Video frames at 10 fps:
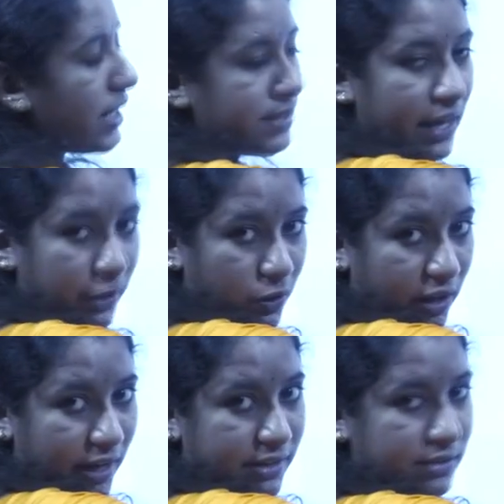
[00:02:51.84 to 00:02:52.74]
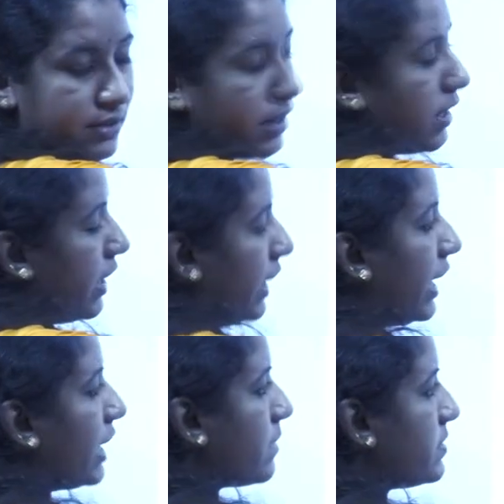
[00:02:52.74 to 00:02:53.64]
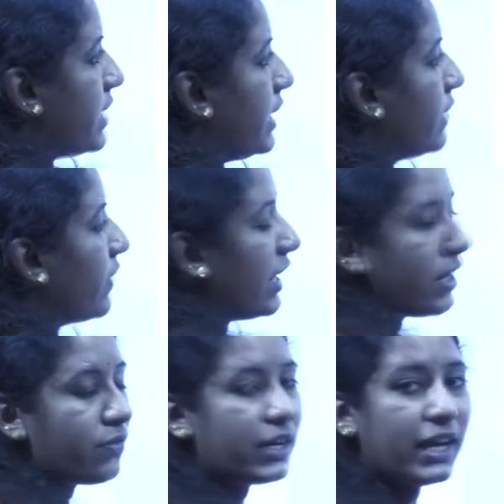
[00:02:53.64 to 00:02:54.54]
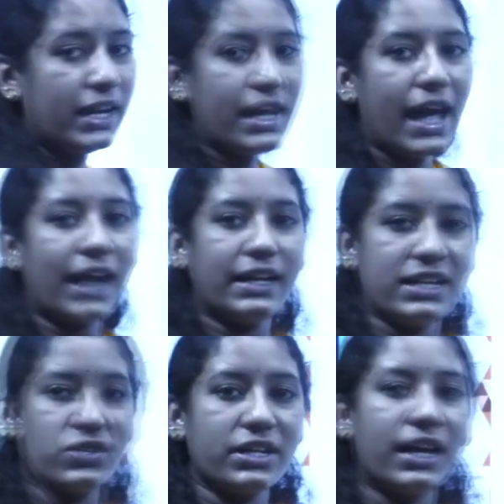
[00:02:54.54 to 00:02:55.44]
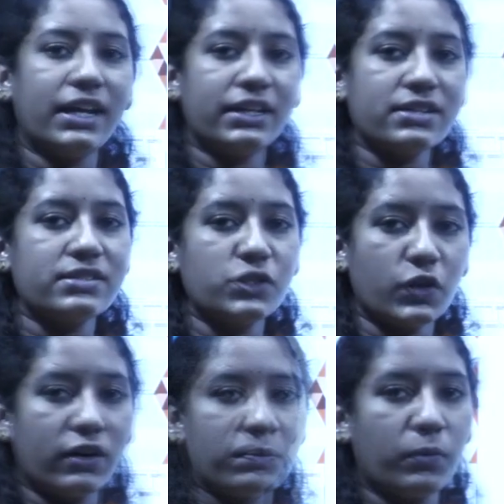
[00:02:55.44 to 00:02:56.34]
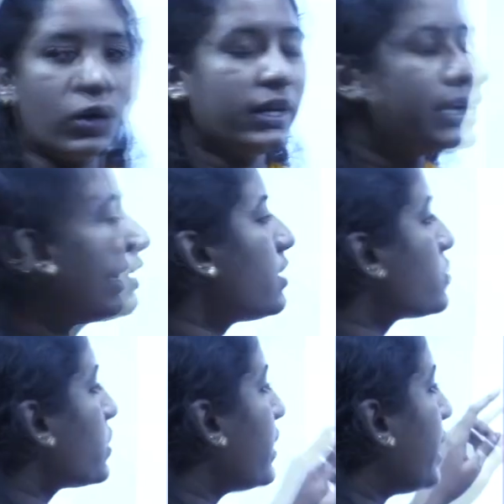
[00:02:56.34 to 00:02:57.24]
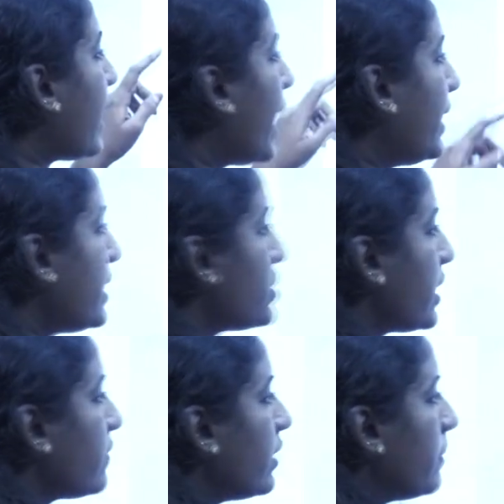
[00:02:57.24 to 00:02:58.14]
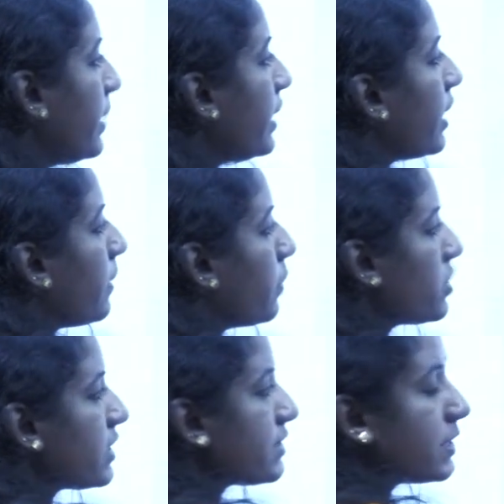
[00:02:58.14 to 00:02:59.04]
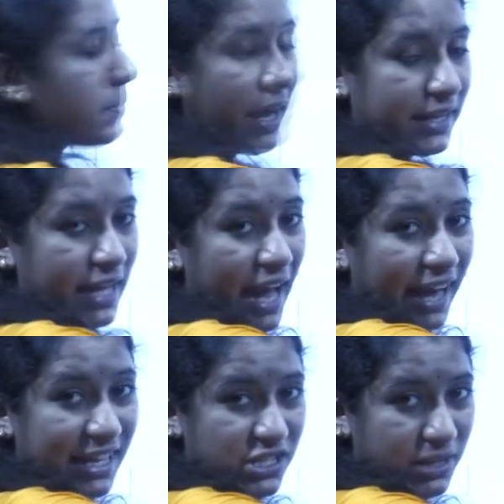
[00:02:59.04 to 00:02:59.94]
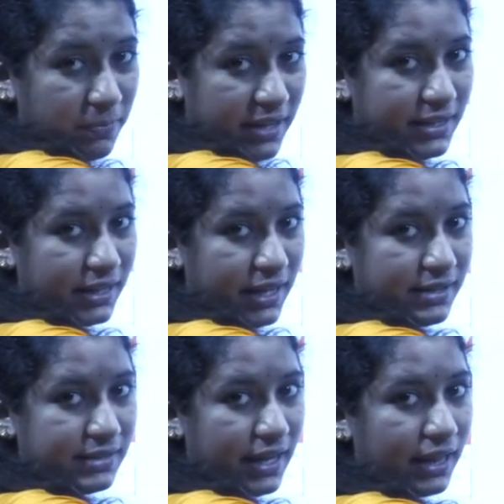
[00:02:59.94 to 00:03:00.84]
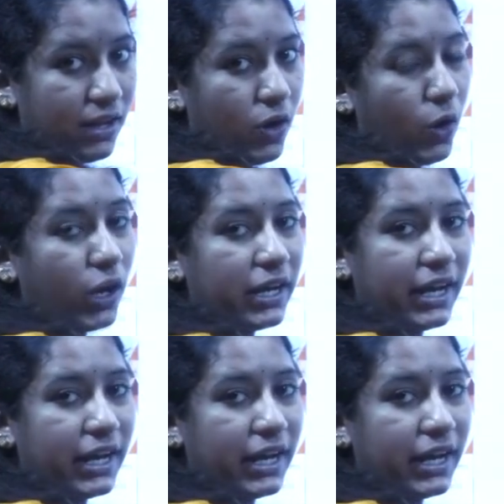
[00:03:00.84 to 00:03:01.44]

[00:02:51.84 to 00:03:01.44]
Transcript: the cytokines. Again I am saying, whenever any antigen enters into our body, so that antigen will be processed by the antigen presenting cell or